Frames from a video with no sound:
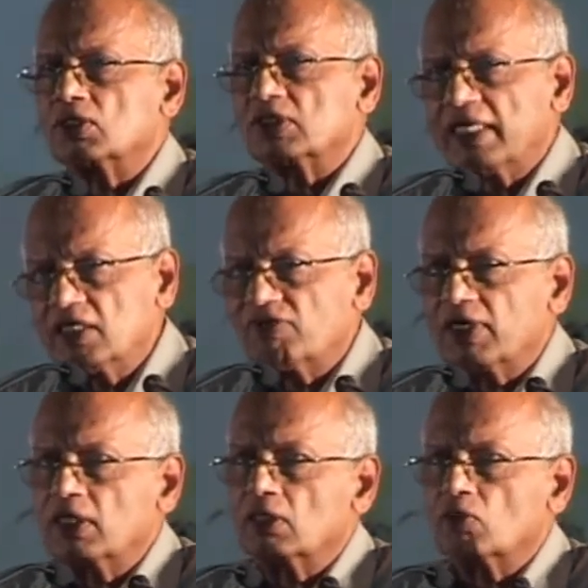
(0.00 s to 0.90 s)

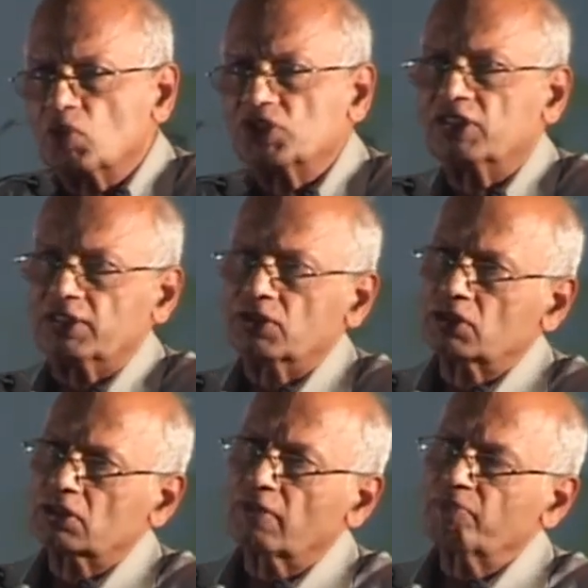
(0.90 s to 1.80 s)
scientific
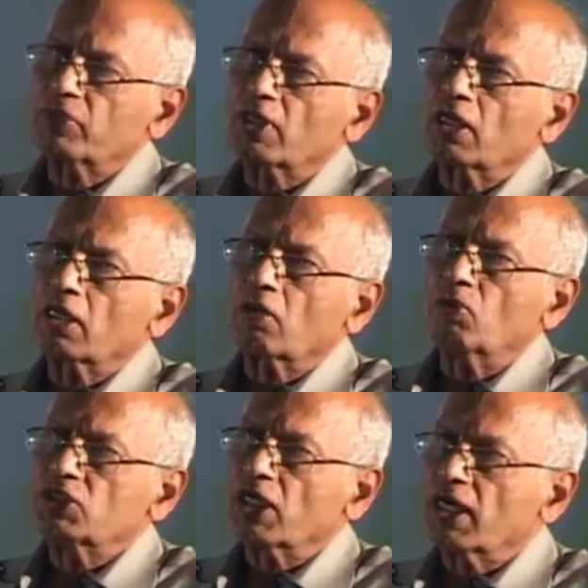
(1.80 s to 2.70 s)
questions
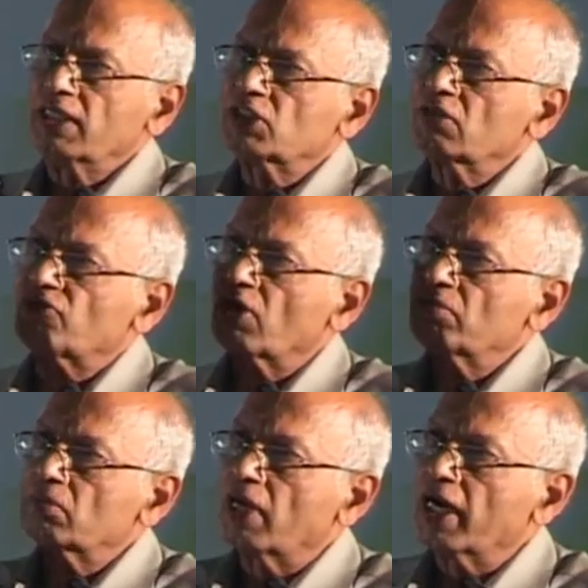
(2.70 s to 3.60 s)
which arising
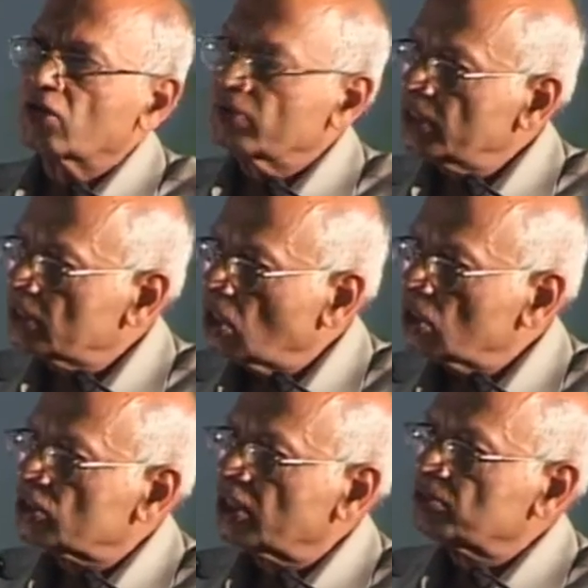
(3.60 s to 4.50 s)
from Ayurvedic
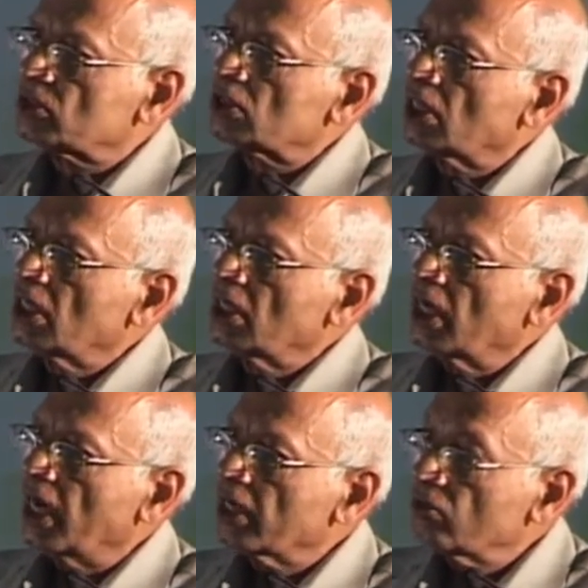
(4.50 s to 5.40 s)
concepts,
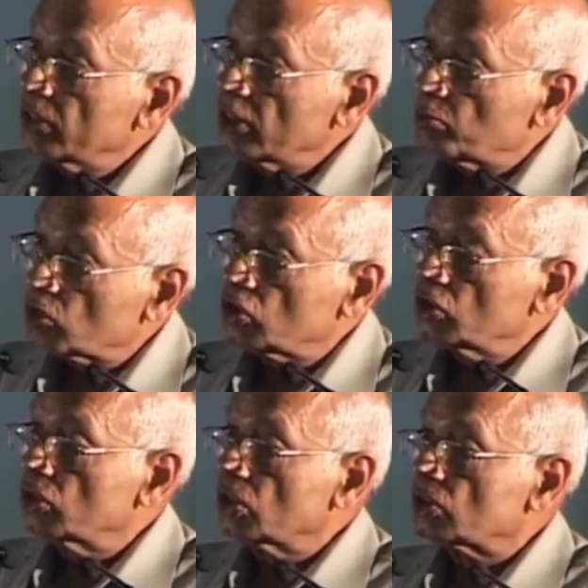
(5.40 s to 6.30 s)
Ayurvedic
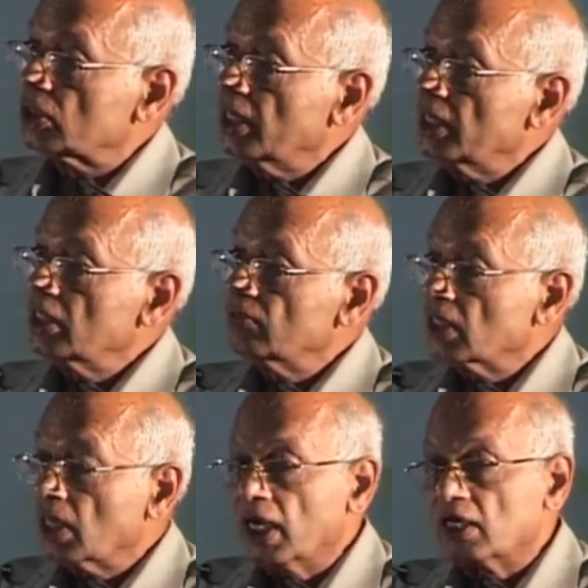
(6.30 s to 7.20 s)
procedures,
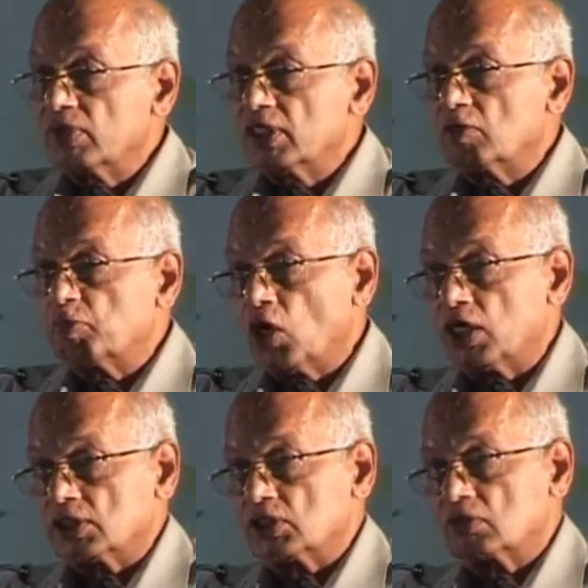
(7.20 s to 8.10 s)
even Ayurvedic
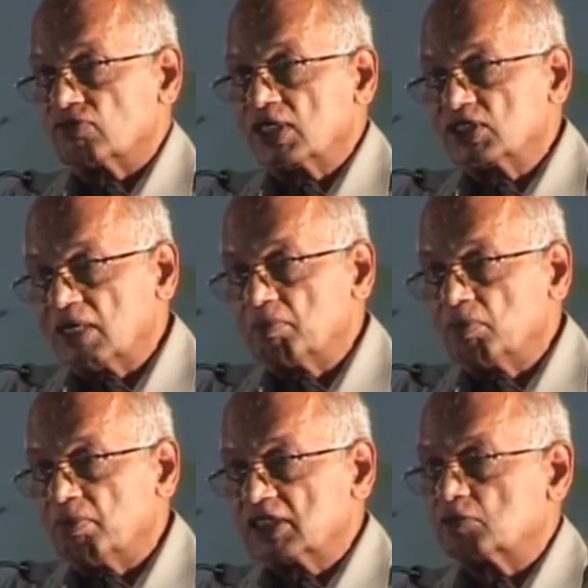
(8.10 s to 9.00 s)
products. For
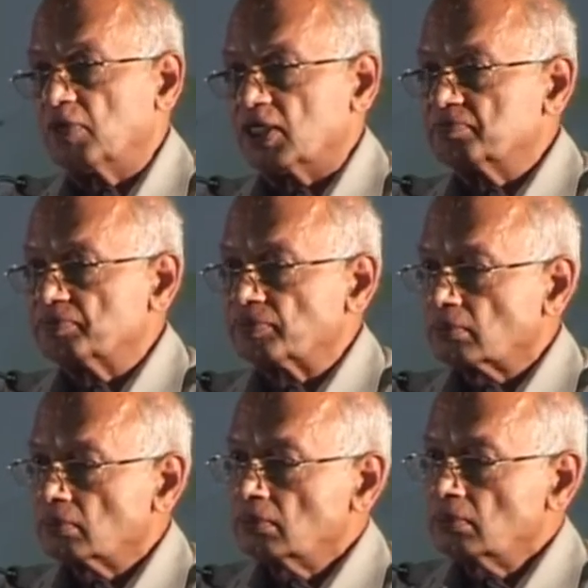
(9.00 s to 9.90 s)
example, bhasma.
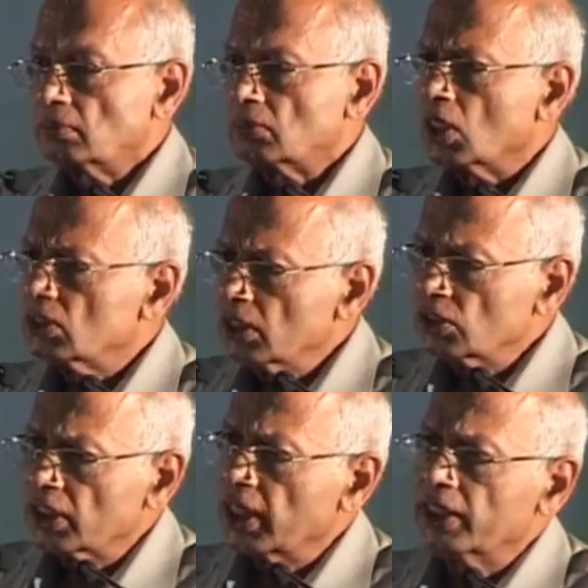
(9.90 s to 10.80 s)
There
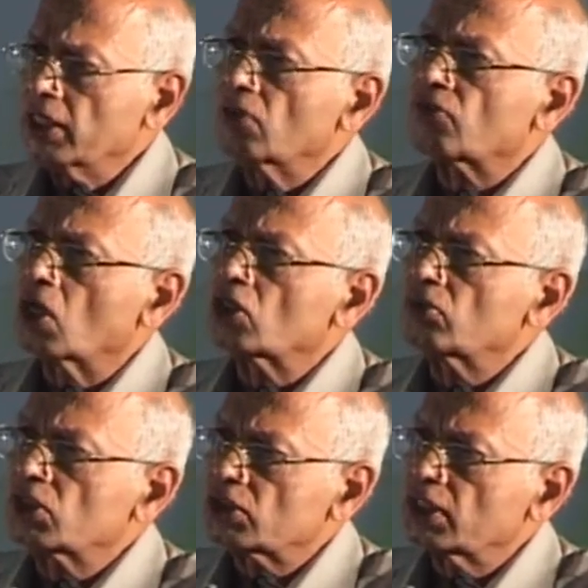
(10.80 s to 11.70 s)
is a great deal of
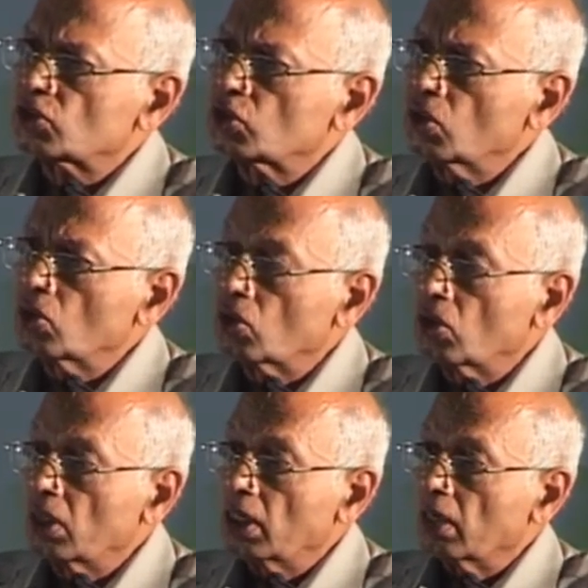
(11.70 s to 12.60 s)
controversy, as you know,
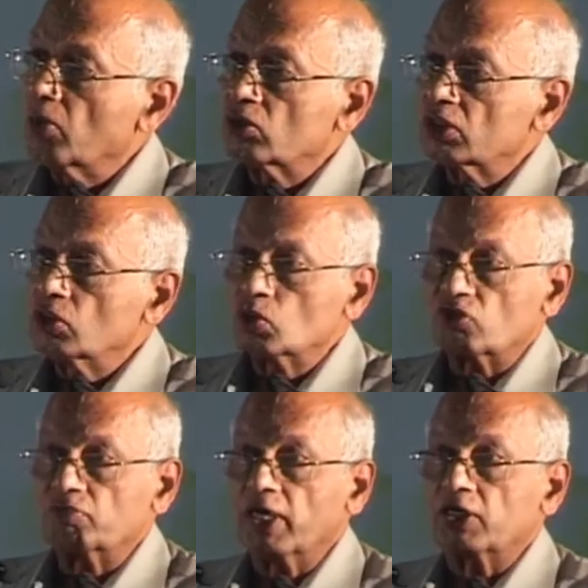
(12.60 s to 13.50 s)
about the
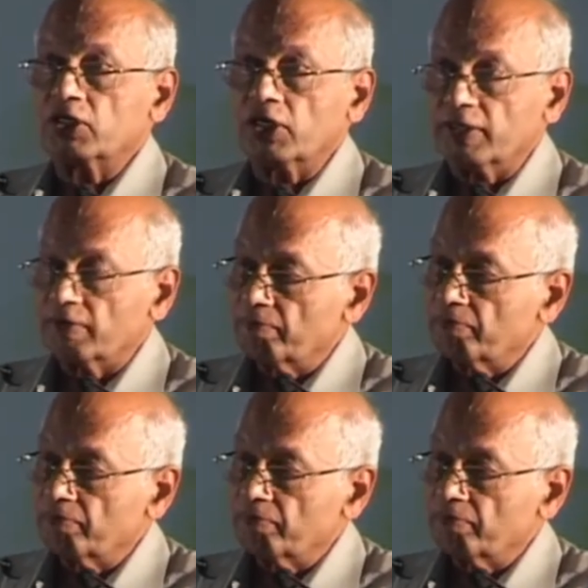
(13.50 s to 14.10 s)
use of mercury.